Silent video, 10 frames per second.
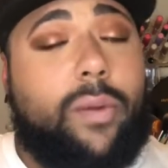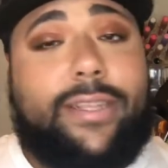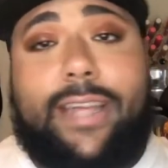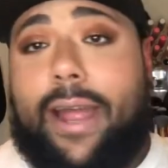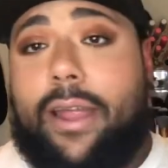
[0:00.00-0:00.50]

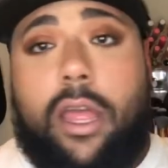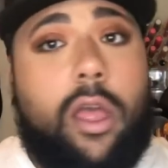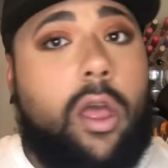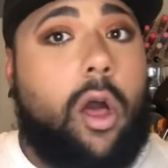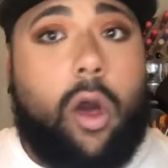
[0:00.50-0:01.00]
which I
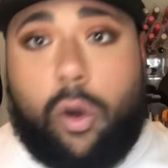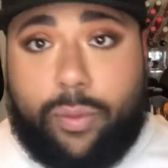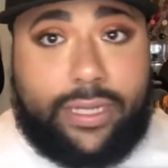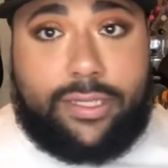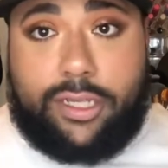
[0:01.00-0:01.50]

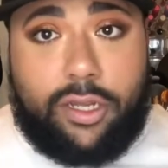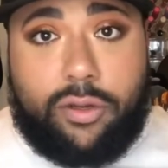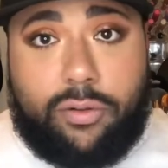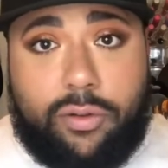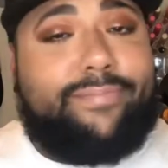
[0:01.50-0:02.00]
always
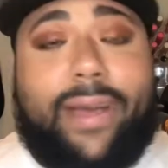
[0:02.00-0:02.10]
do.